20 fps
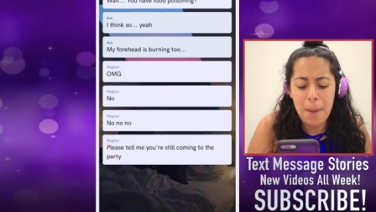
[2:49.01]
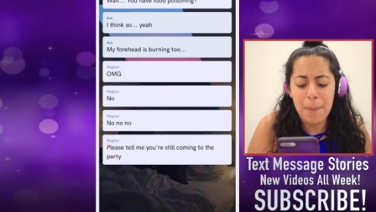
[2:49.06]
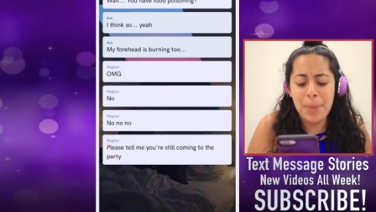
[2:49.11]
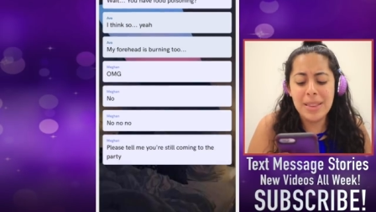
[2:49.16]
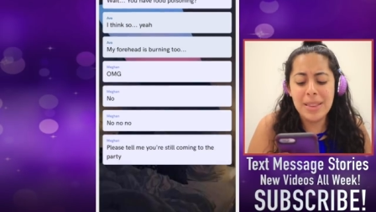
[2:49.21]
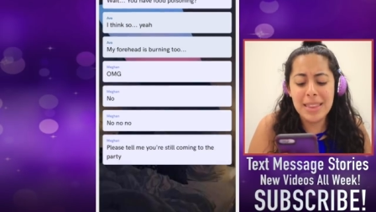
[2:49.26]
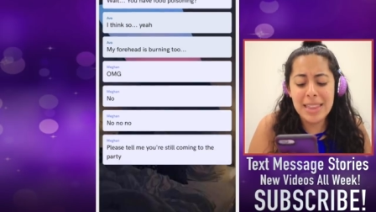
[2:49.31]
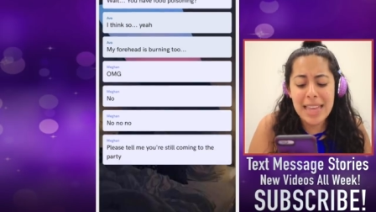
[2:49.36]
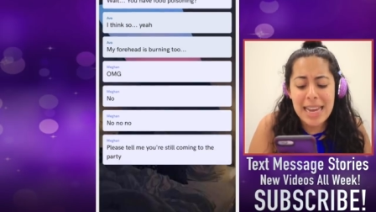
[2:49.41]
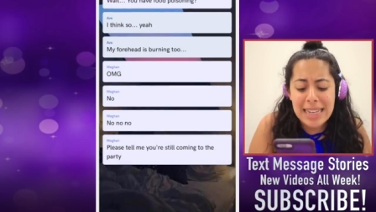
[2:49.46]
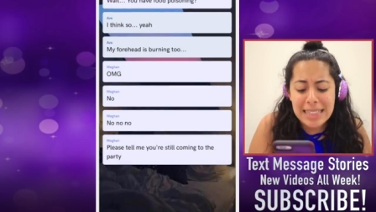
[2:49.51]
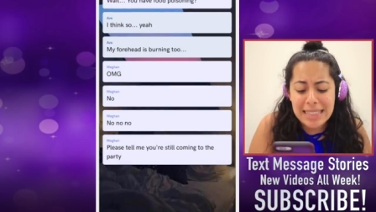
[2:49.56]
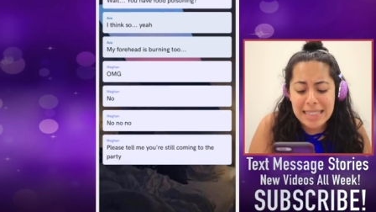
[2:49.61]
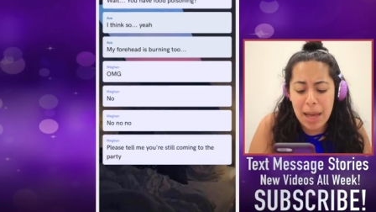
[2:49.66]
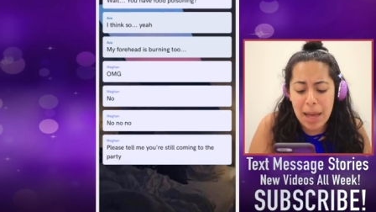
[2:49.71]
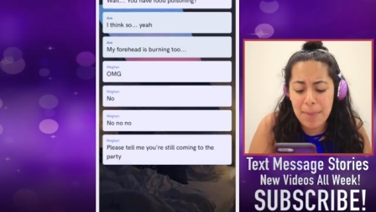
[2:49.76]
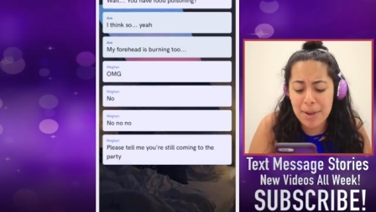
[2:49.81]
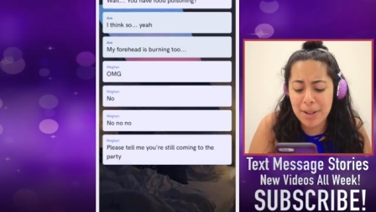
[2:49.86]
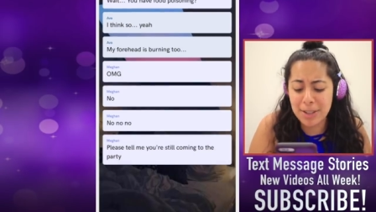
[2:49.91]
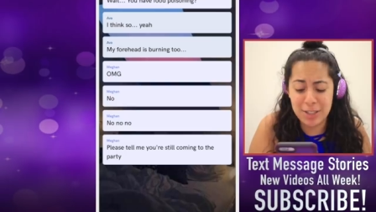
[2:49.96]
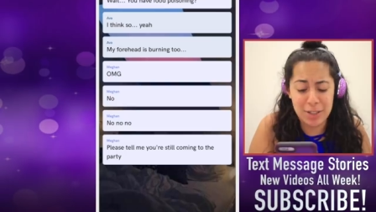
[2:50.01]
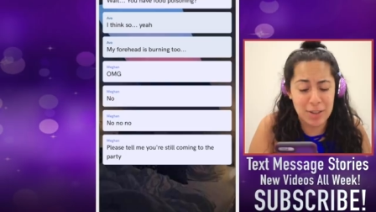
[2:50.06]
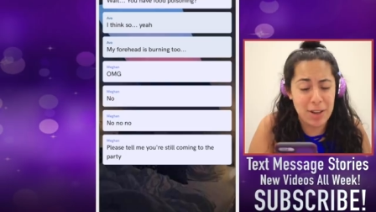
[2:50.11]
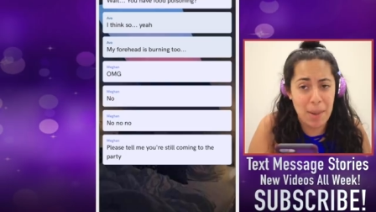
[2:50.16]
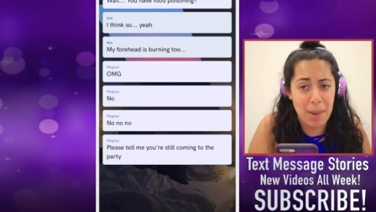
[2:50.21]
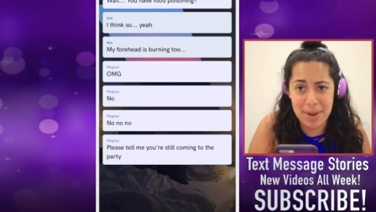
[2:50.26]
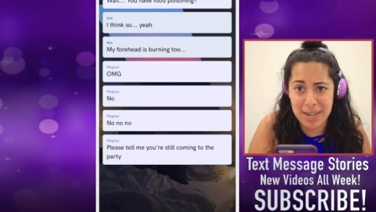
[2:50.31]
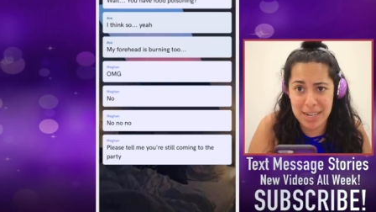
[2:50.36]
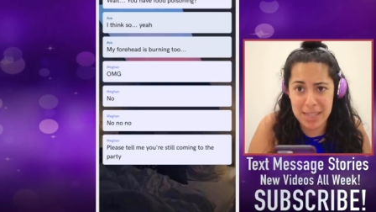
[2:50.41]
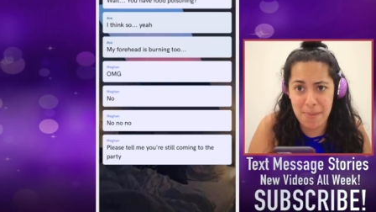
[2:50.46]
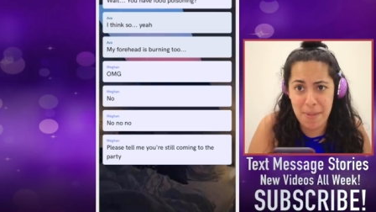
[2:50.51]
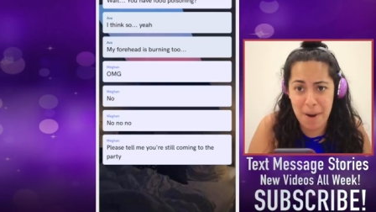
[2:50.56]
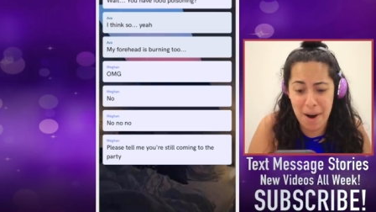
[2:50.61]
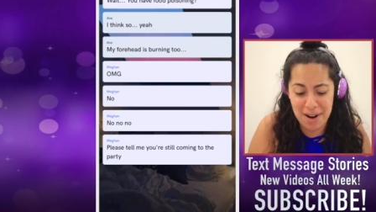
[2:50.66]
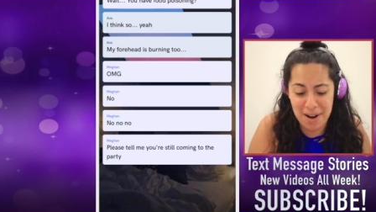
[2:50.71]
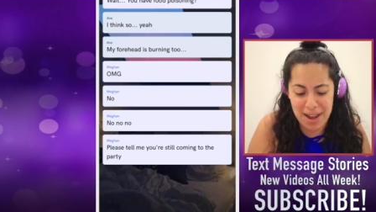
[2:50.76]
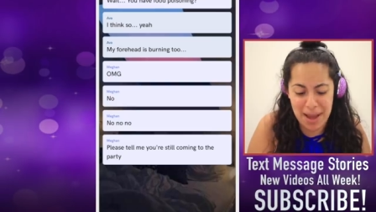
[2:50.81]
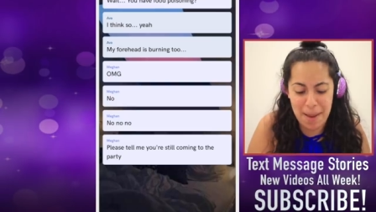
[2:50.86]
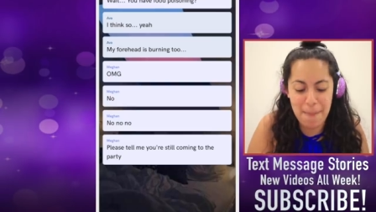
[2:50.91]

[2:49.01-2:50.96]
Please tell me you're still coming to the party.